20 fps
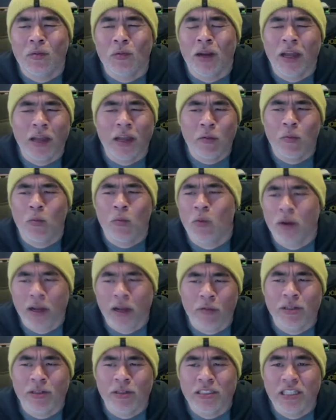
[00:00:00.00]
I
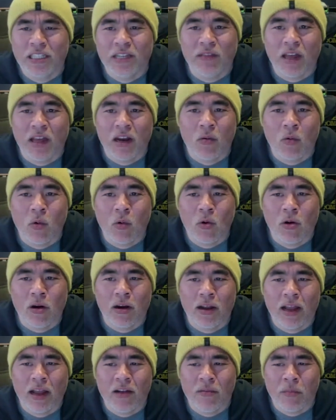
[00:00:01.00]
received that
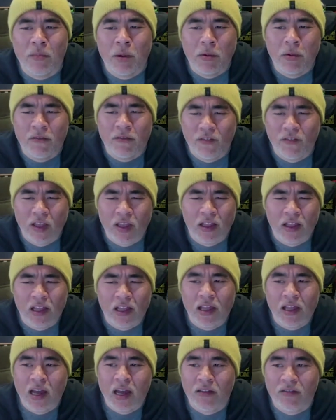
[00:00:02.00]
award, I remember feeling a
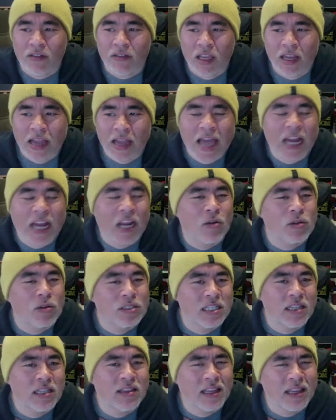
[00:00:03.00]
lot of
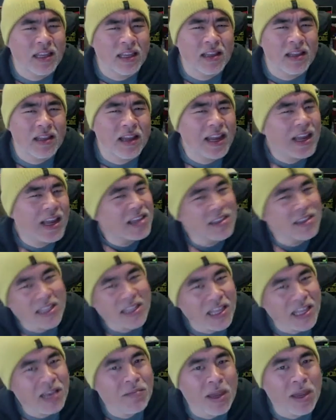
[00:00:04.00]
inadequacy, thinking like, I think
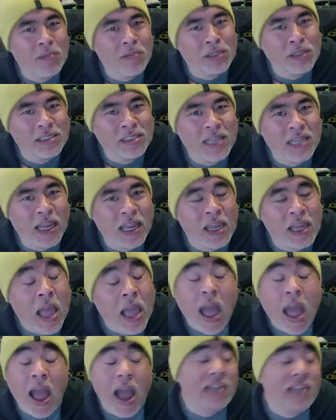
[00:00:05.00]
they made a mistake.
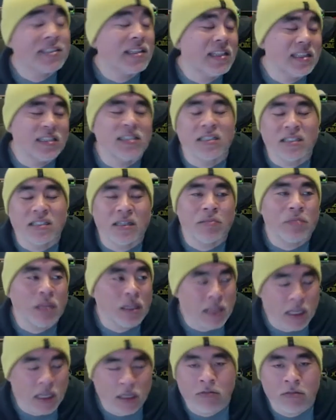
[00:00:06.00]
Actually, this is something
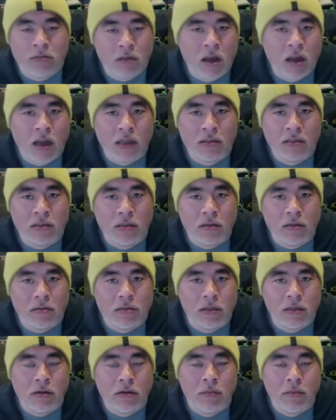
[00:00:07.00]
that you talk
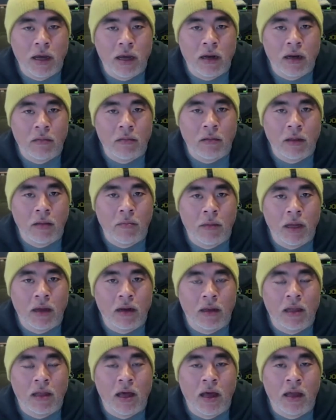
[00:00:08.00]
to about
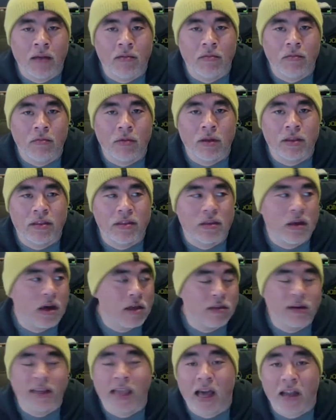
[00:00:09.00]
a lot with
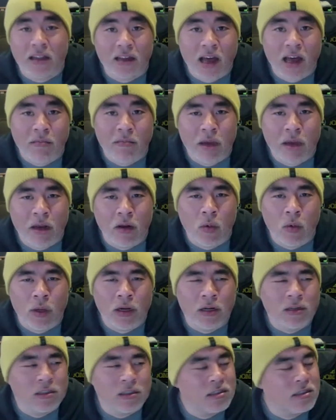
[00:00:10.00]
other Caldecott Medal
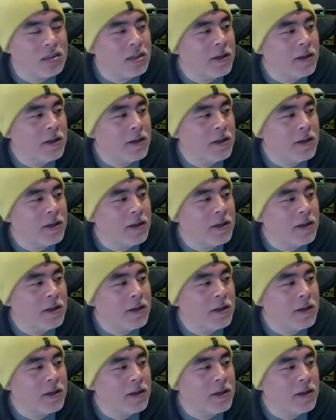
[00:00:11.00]
winners.